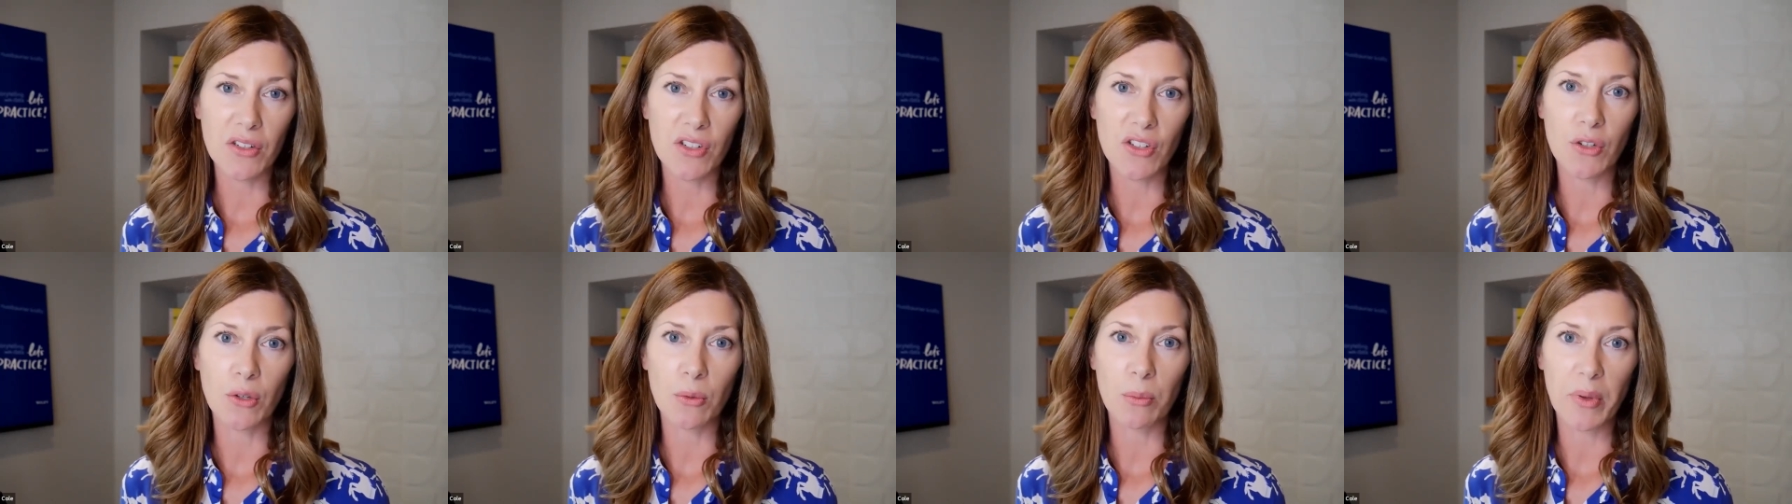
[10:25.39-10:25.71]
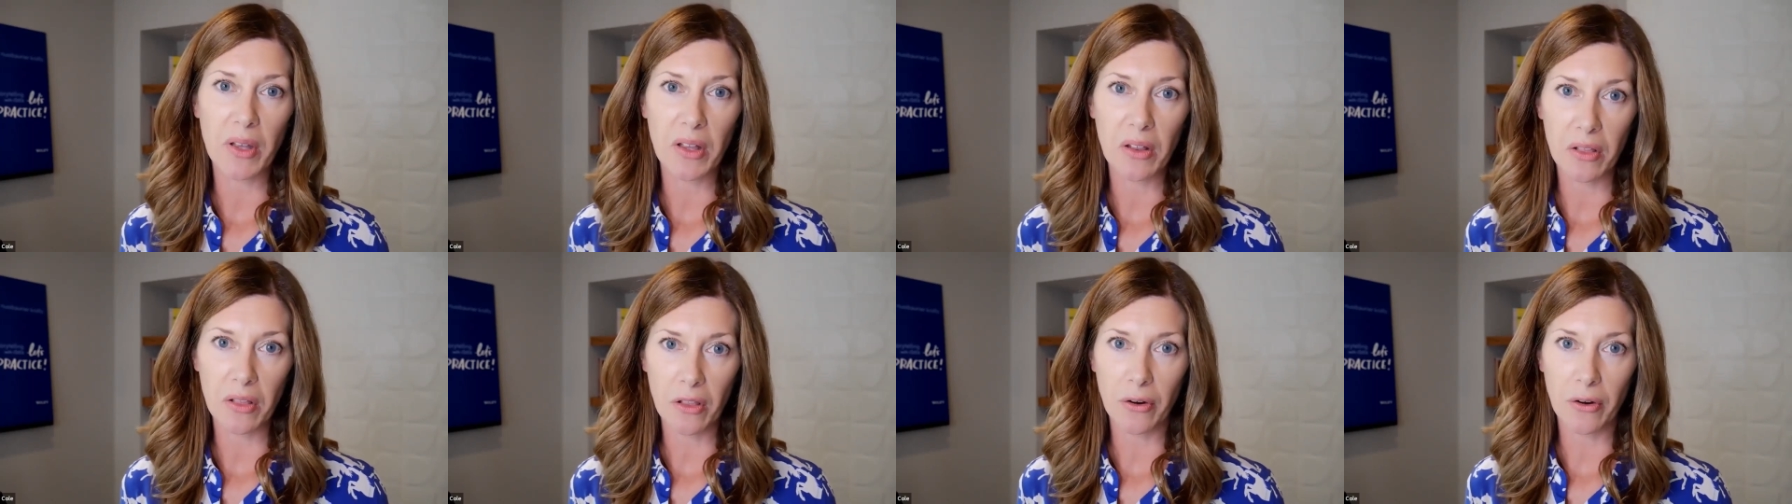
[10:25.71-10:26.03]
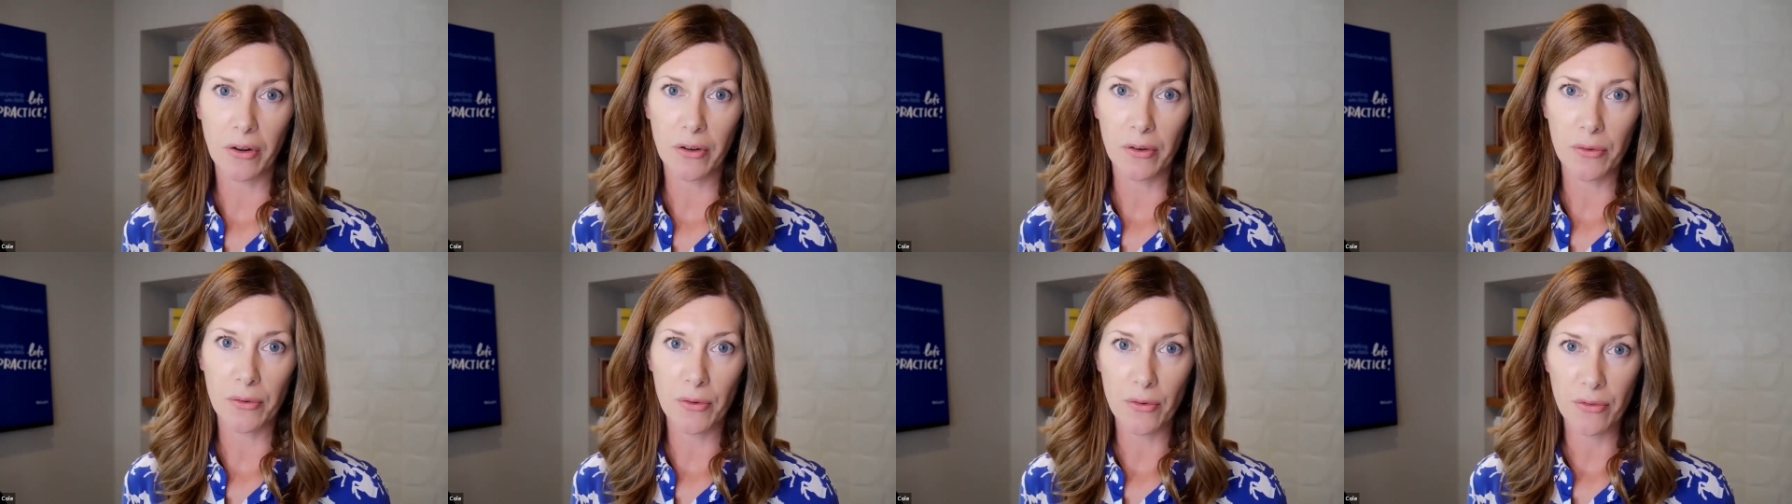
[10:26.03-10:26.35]
to be
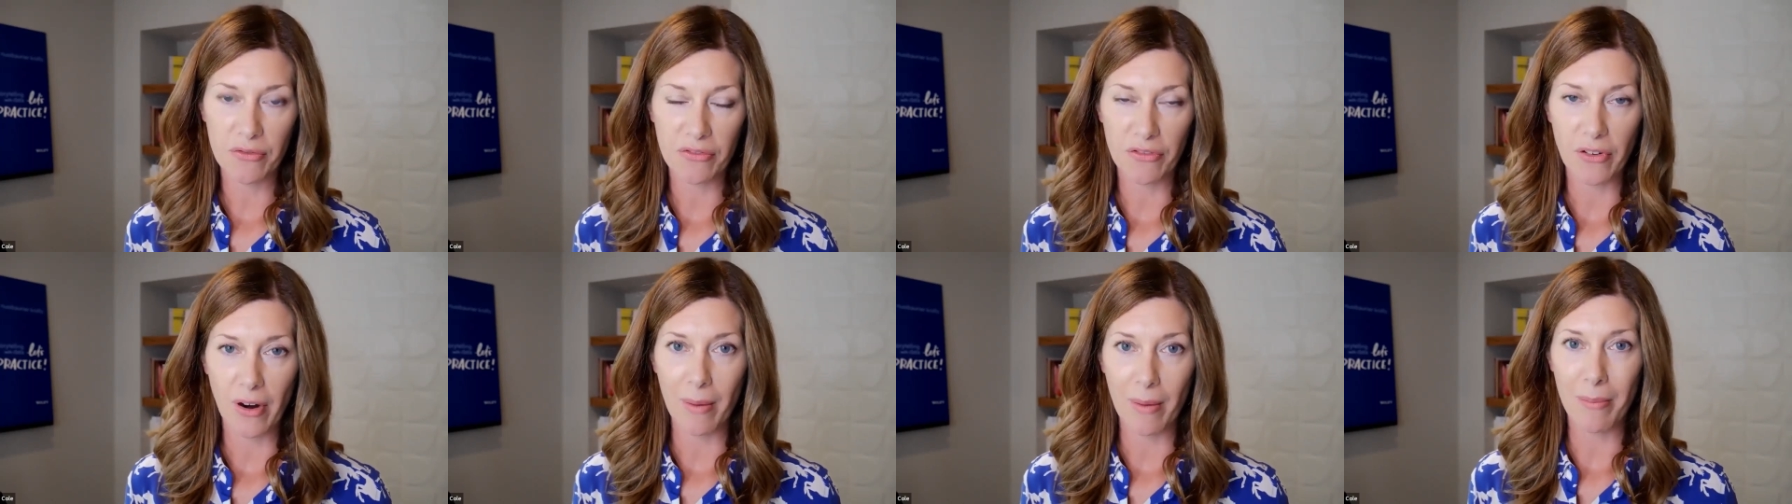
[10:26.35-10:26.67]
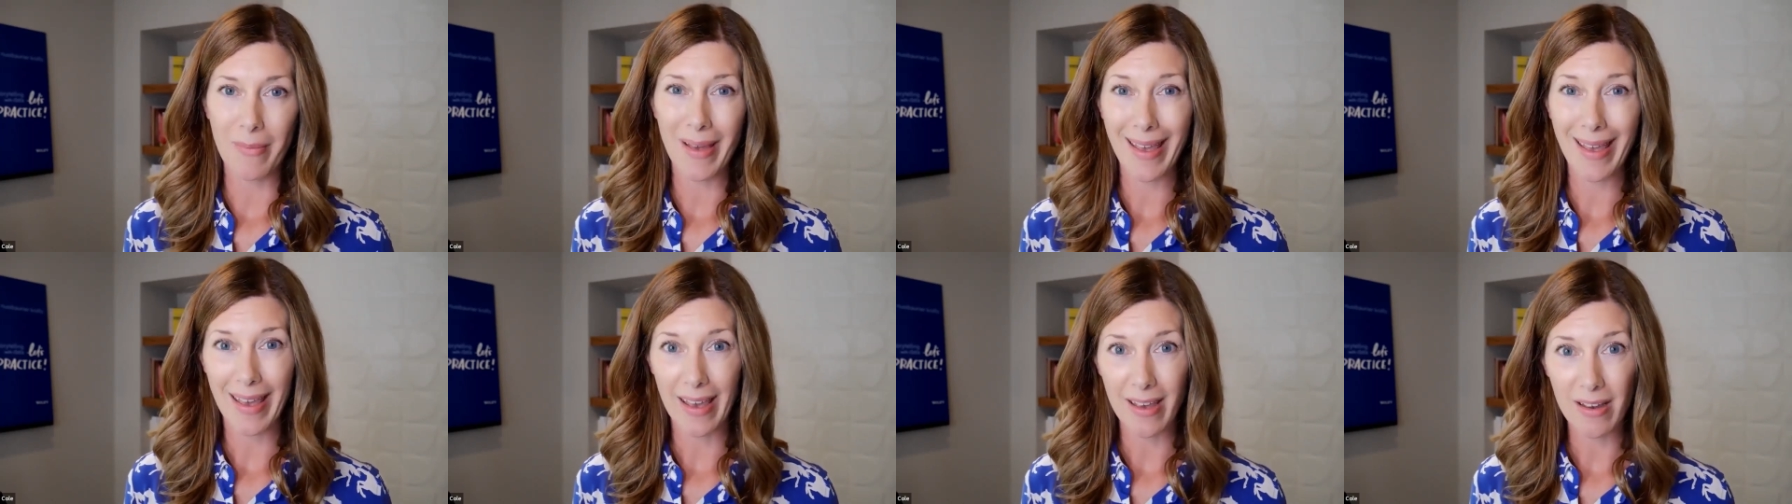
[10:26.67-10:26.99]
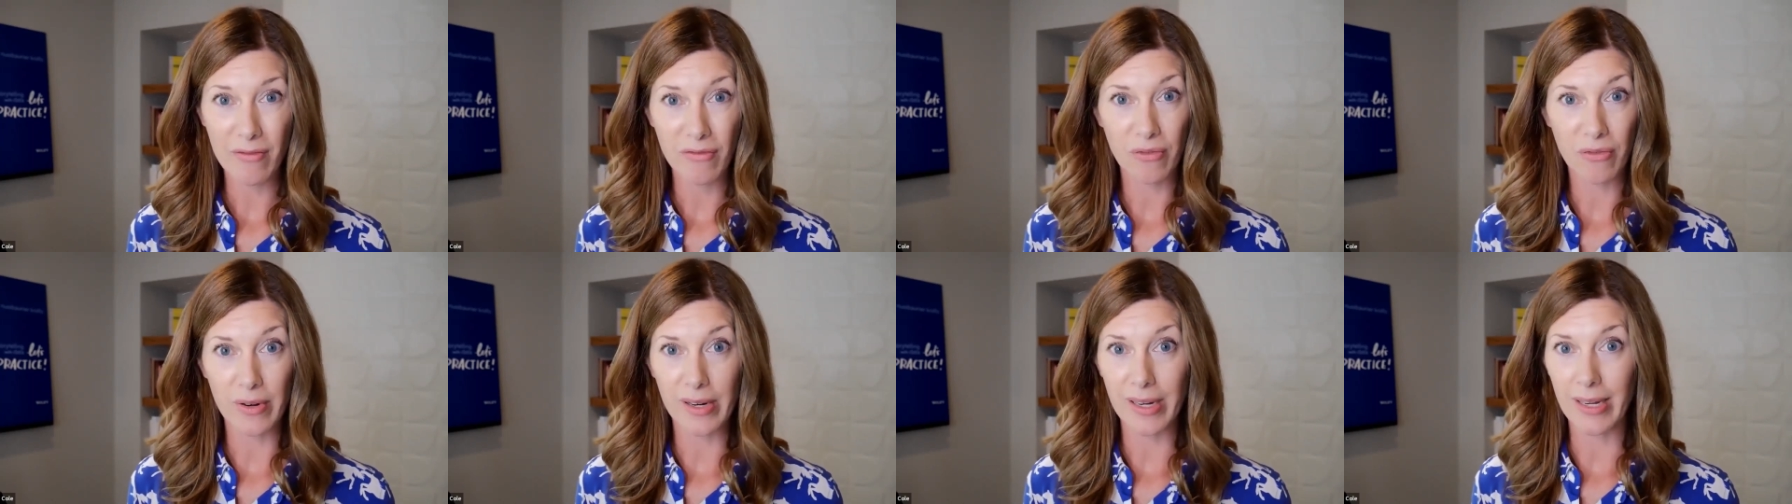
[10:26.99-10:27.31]
learned from
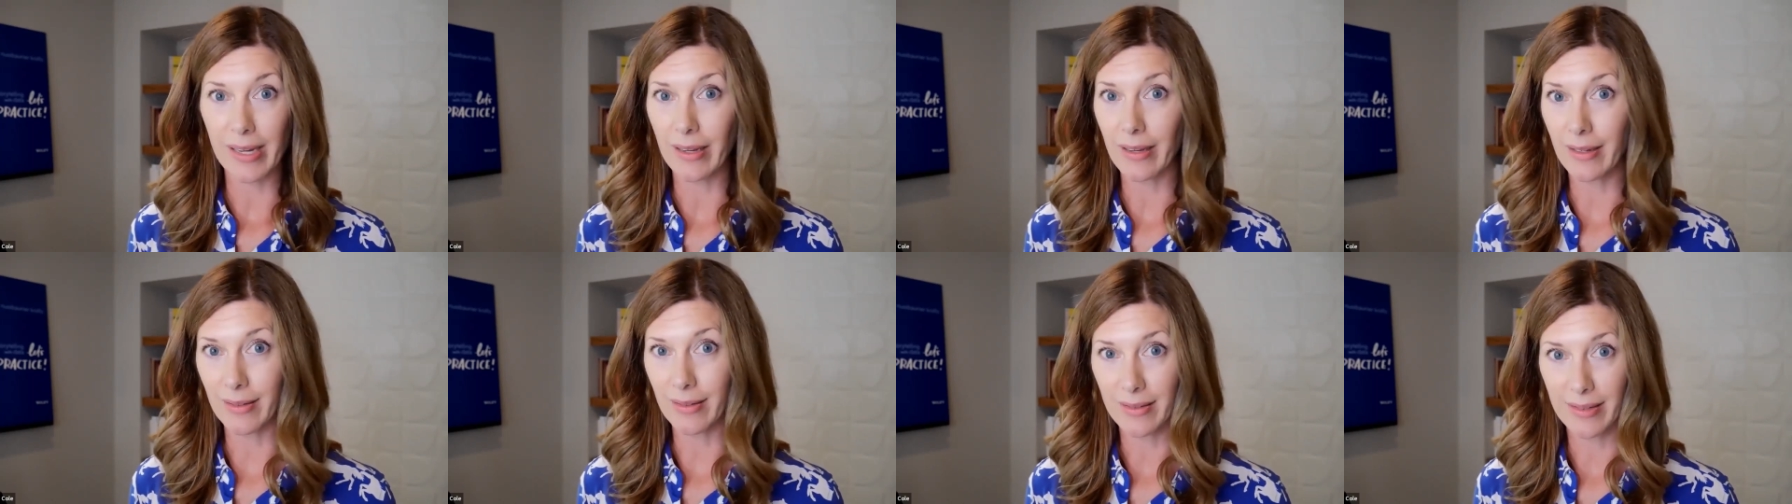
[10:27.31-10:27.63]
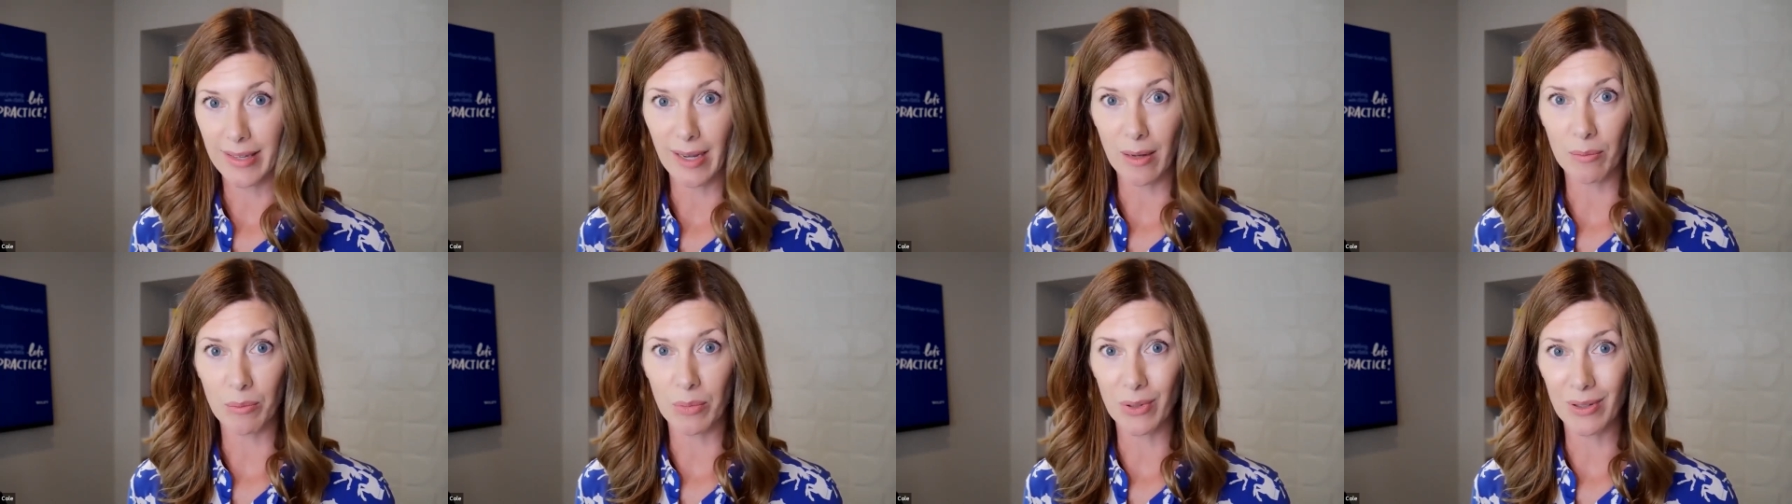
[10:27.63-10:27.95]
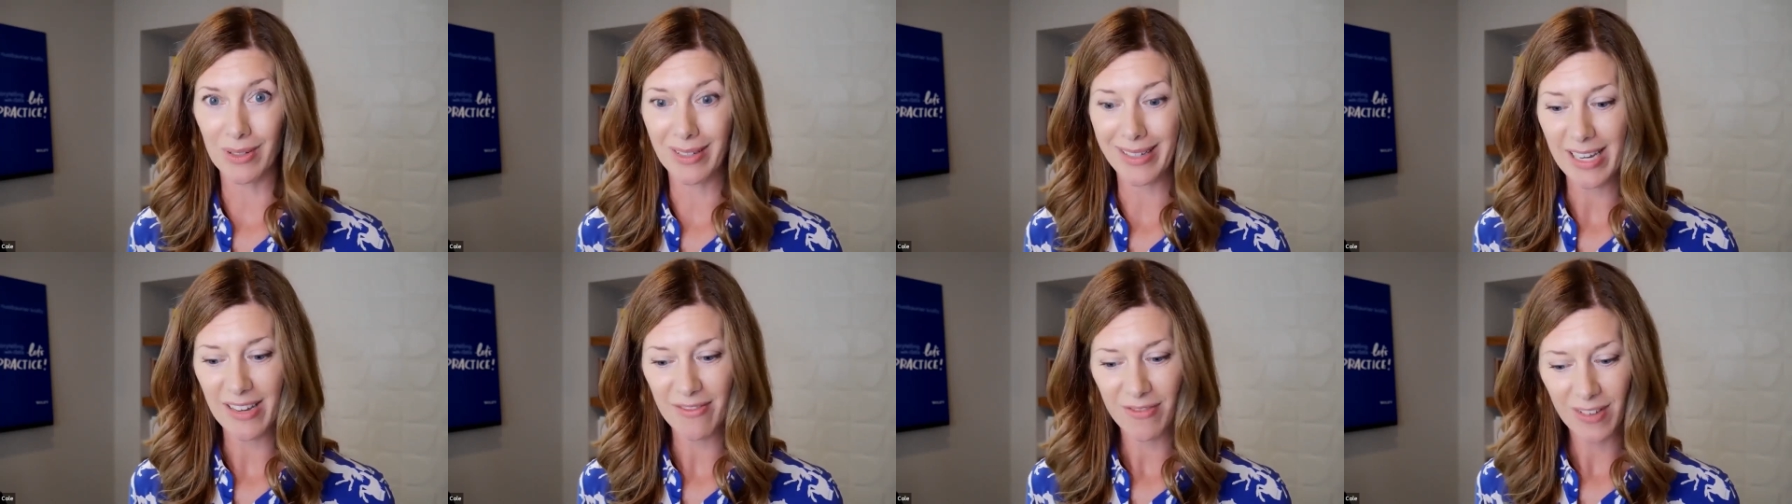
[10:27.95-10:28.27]
every
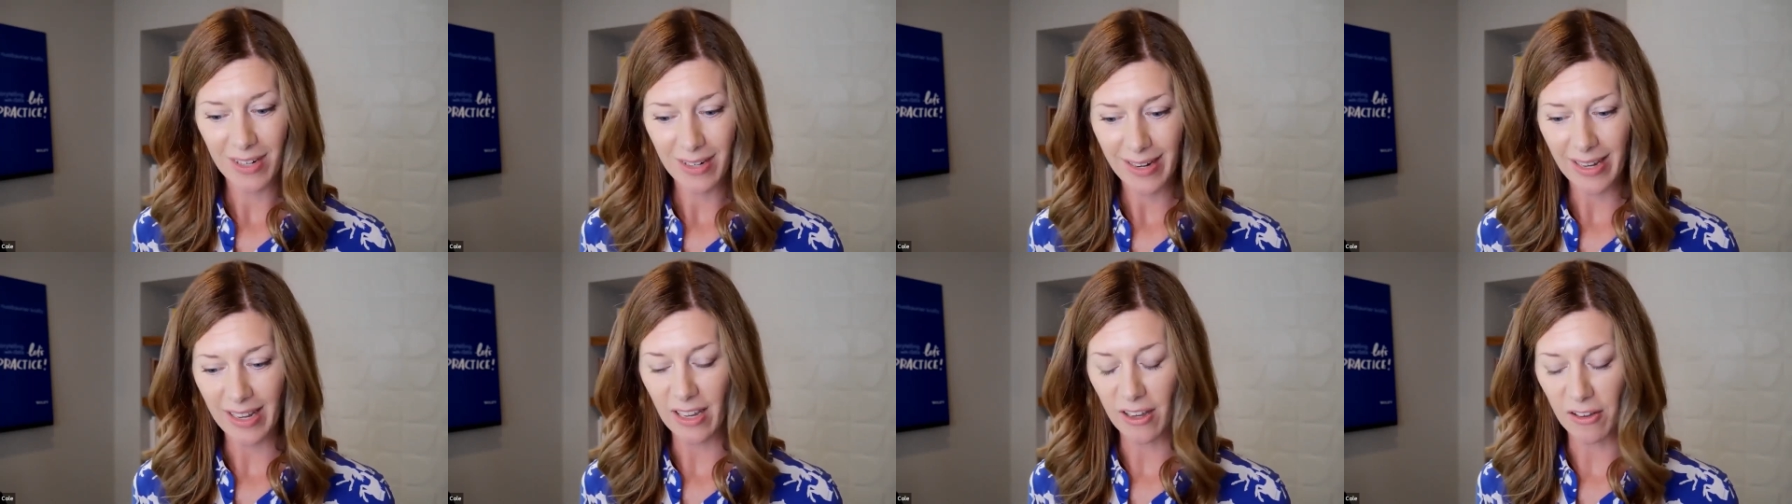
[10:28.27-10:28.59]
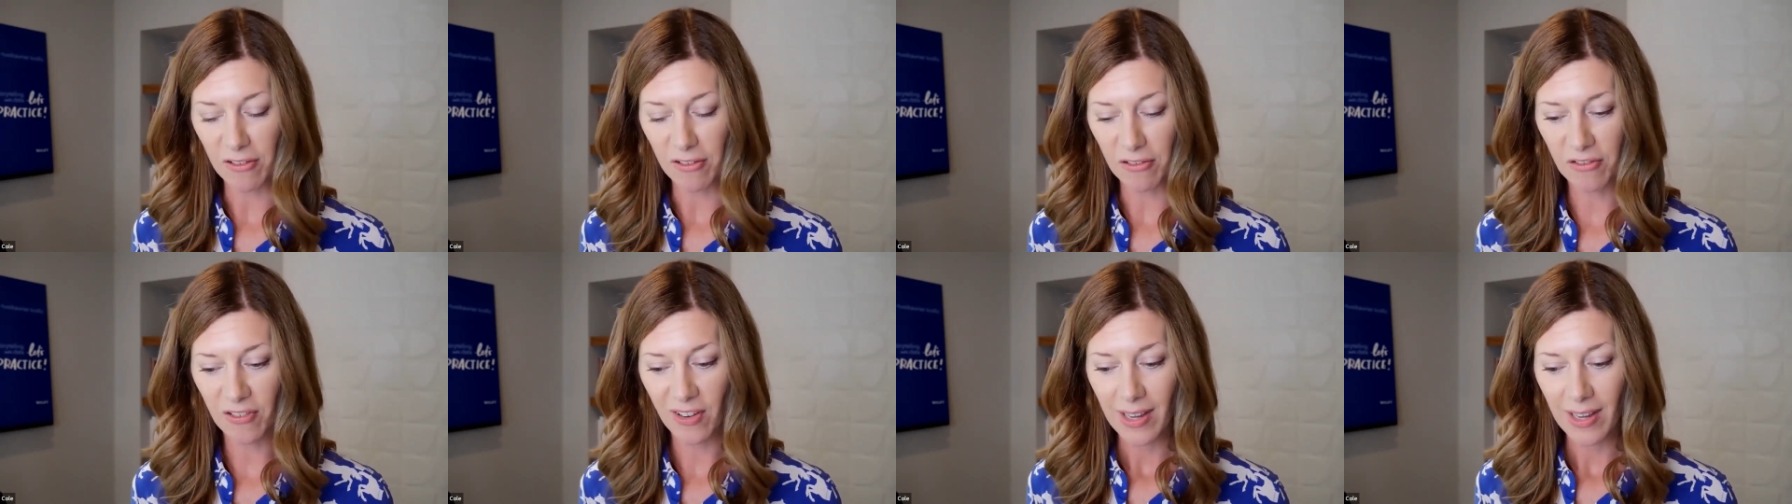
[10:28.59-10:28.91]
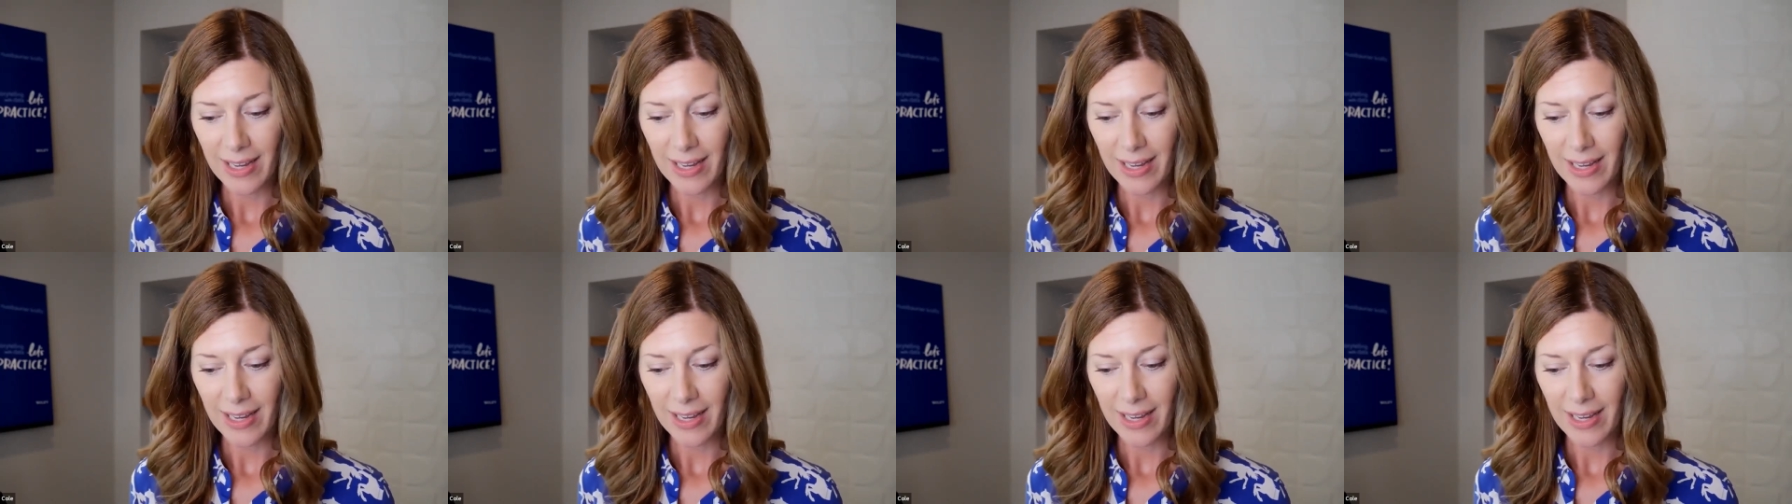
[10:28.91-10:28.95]
example, even if